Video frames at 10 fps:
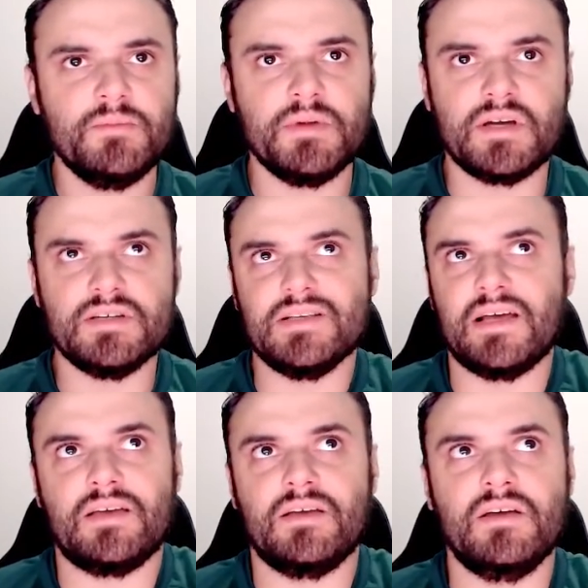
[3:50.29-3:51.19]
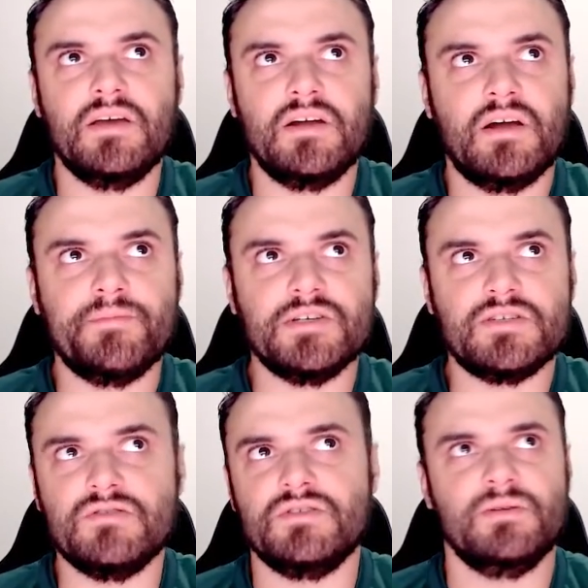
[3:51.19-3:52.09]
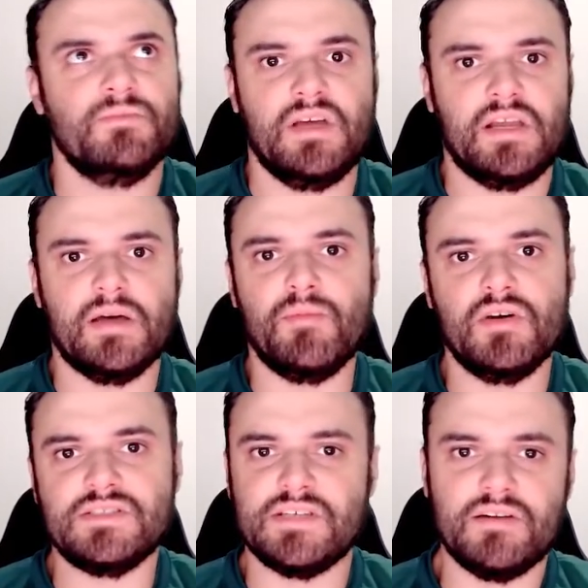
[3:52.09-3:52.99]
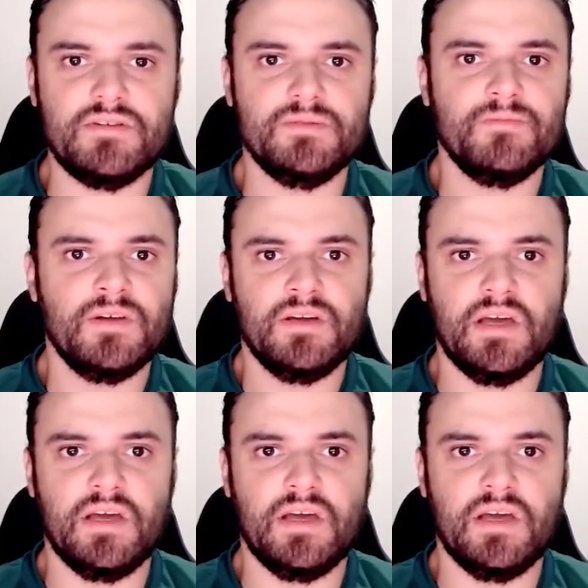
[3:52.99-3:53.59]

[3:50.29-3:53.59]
because like here I'm just using AWS server